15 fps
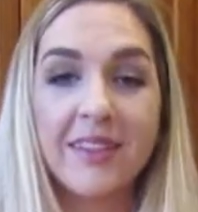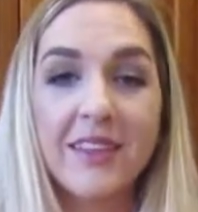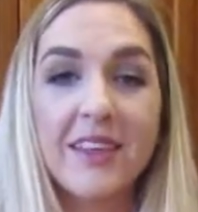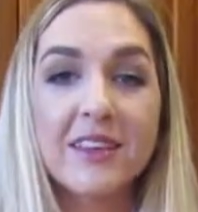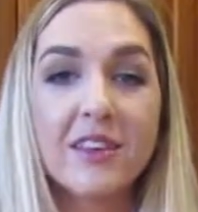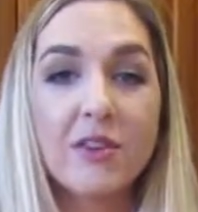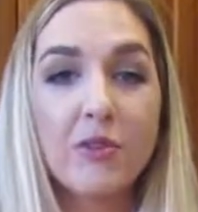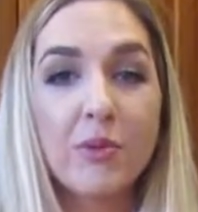
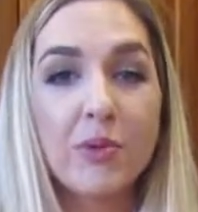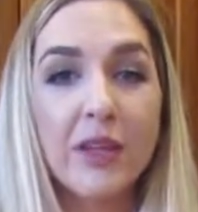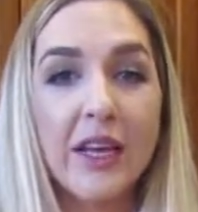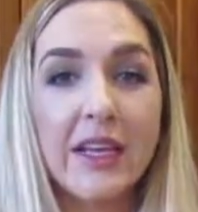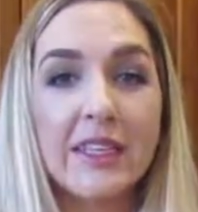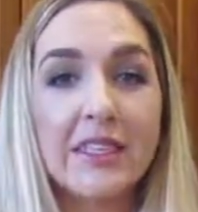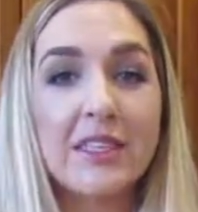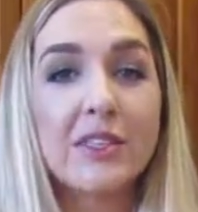This can
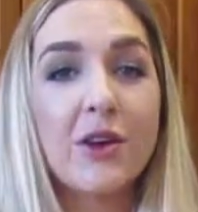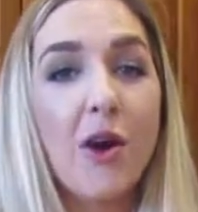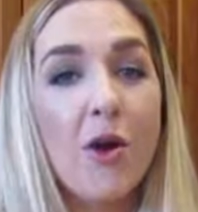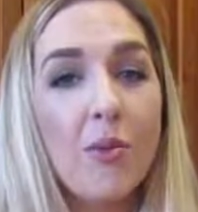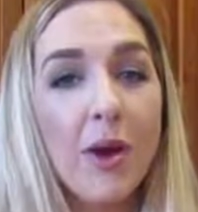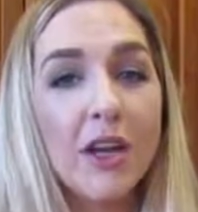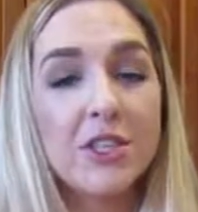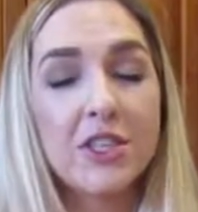replace
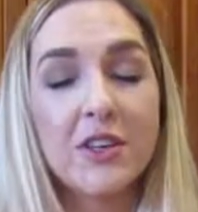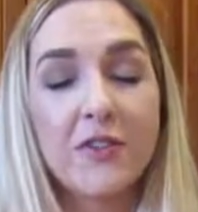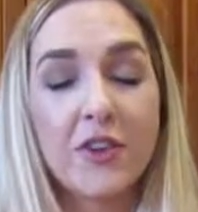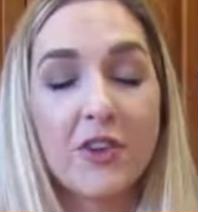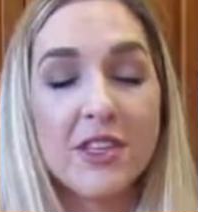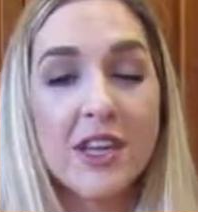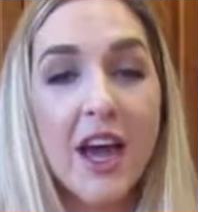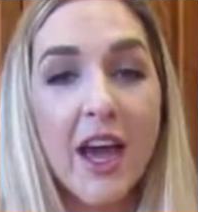so much of
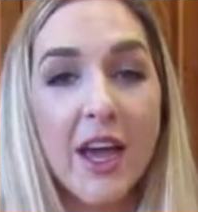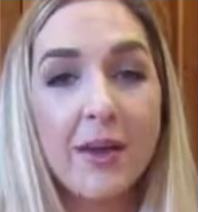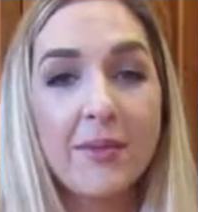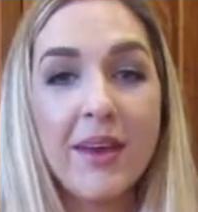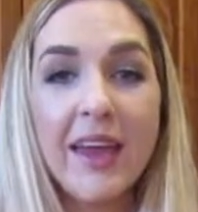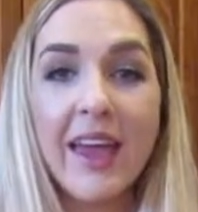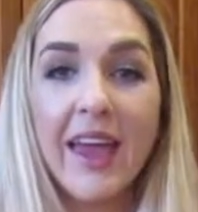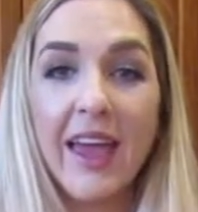your
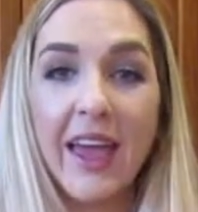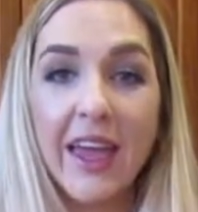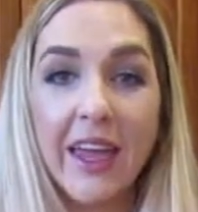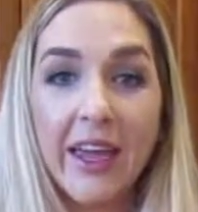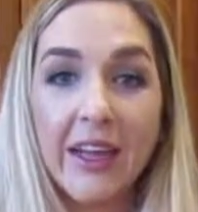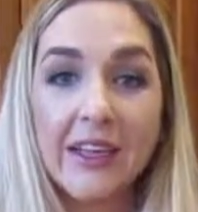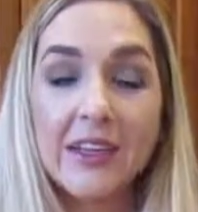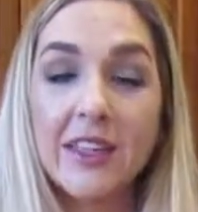time
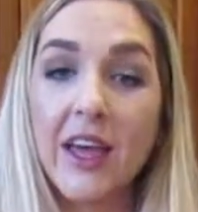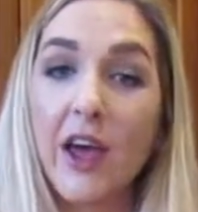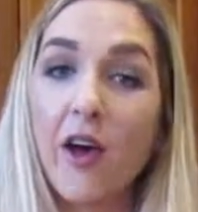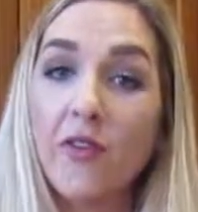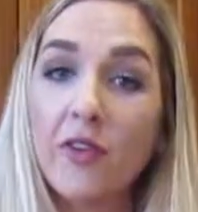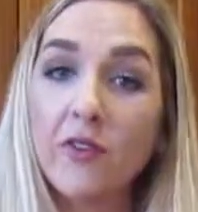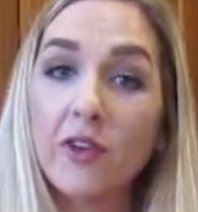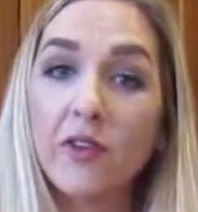and the
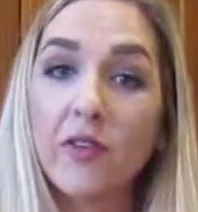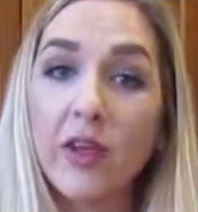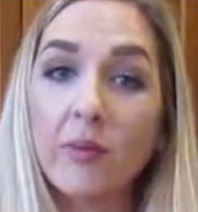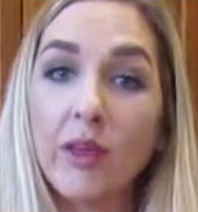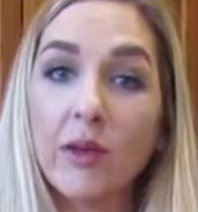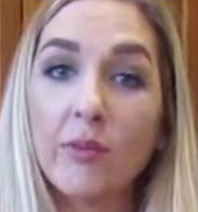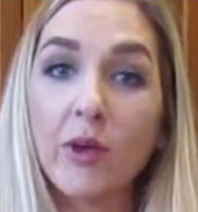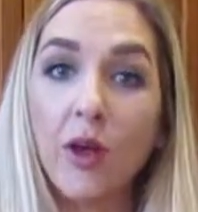health of your
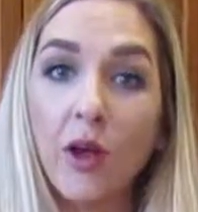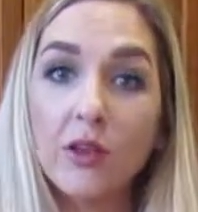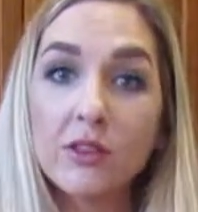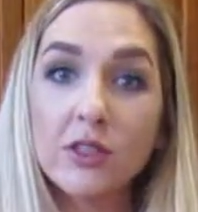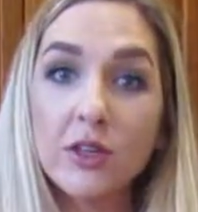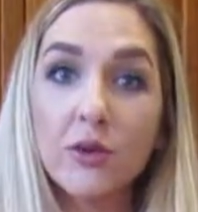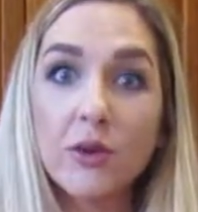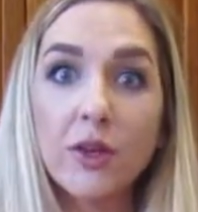family, but
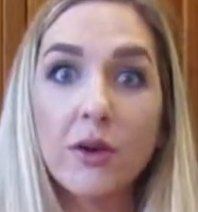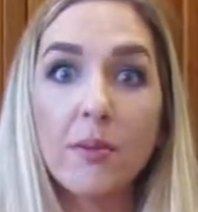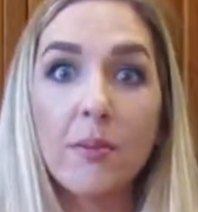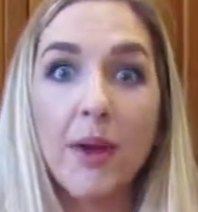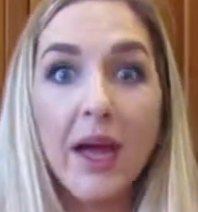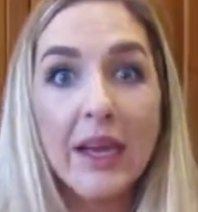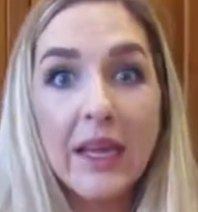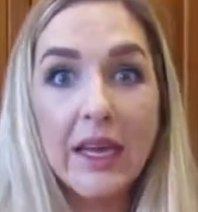also your
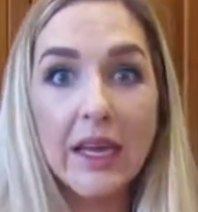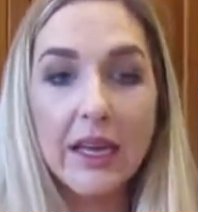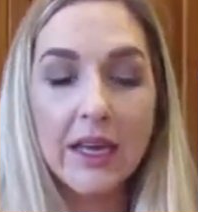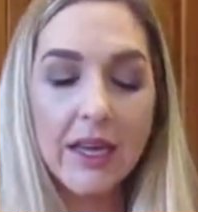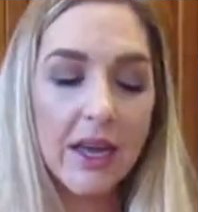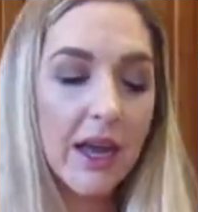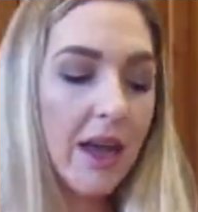money.